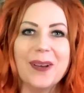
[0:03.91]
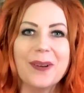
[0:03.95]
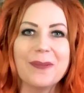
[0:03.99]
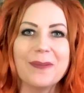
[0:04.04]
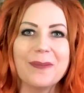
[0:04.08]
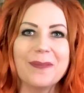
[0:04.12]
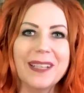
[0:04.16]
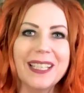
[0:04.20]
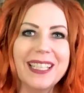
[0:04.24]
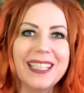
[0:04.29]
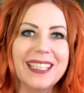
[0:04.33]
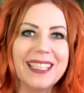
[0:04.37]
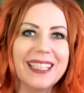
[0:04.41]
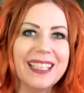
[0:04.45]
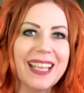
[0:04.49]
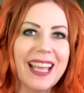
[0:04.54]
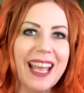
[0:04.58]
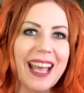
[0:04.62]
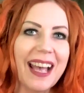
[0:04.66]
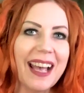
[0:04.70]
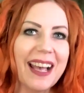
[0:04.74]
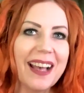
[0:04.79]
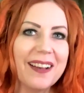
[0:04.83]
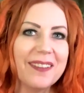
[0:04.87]
We
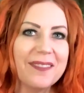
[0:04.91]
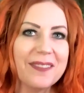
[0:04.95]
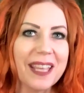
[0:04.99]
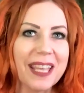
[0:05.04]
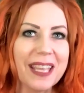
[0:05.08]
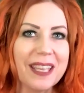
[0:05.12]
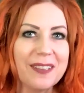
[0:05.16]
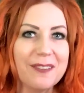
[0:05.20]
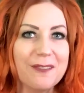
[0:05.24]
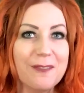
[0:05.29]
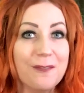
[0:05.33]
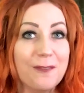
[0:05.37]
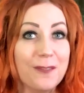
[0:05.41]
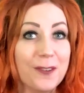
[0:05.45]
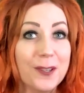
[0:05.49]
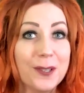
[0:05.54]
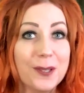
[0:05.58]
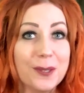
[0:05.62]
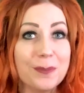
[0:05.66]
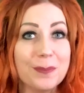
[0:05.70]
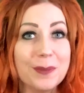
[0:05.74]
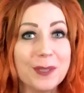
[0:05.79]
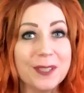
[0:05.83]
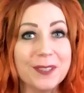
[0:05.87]
have a
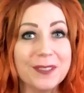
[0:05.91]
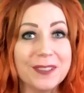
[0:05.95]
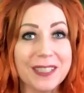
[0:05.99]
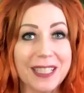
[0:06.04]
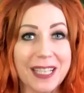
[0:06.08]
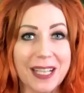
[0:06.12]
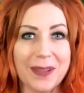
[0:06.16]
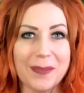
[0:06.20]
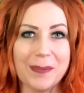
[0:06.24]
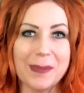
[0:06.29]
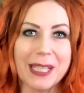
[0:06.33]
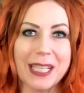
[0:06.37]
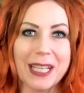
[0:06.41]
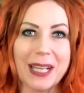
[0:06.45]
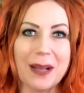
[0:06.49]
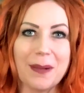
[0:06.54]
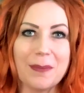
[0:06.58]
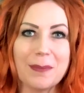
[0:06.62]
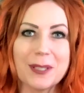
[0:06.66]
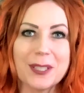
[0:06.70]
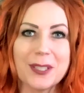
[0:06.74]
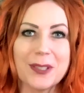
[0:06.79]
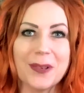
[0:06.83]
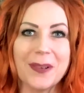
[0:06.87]
full moon coming
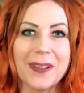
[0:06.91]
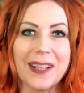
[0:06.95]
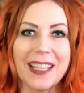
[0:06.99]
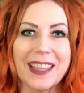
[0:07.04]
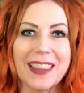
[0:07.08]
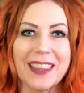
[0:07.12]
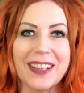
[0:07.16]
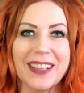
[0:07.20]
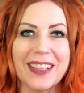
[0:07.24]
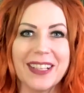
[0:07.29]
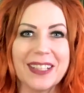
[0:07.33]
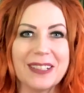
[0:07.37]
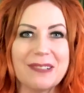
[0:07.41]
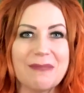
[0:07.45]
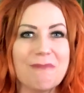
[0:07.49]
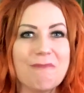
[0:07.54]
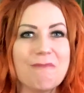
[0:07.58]
up, so I thought,